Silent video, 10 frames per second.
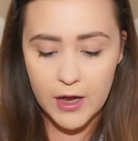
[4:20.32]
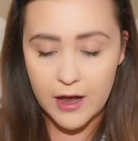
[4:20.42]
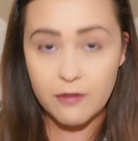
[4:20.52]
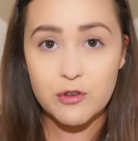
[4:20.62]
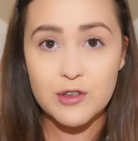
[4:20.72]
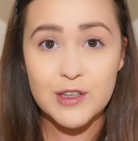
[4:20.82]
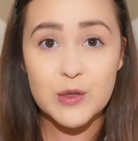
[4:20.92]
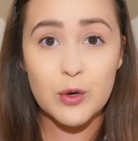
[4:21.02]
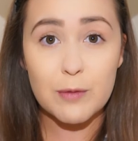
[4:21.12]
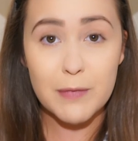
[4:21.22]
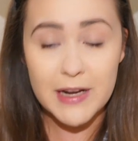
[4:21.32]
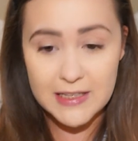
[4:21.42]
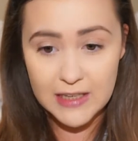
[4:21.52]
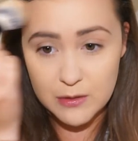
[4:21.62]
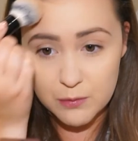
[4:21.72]
I've used this one many
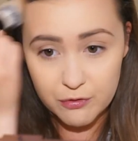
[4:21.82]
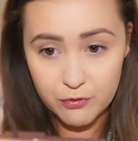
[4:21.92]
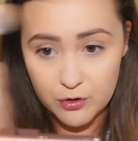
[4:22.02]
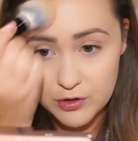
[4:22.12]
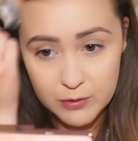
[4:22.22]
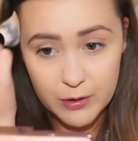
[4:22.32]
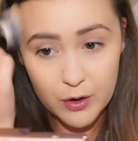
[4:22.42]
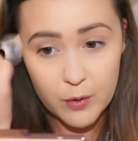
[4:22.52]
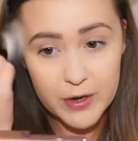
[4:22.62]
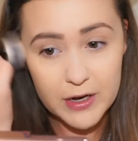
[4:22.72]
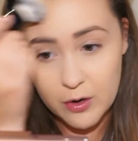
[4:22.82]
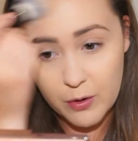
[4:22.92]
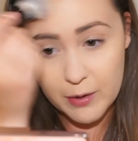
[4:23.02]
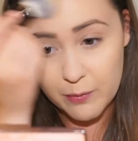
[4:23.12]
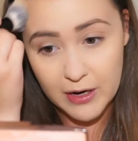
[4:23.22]
times before, so I already know
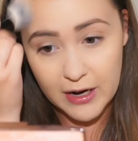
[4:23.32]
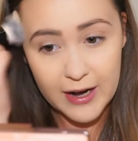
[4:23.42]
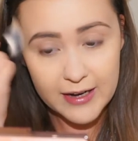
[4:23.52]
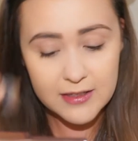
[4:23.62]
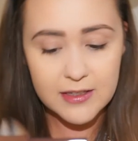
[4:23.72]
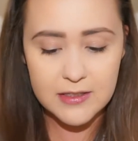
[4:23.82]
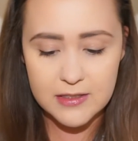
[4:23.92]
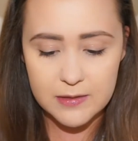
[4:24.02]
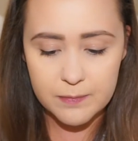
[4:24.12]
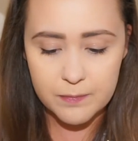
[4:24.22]
I really like this.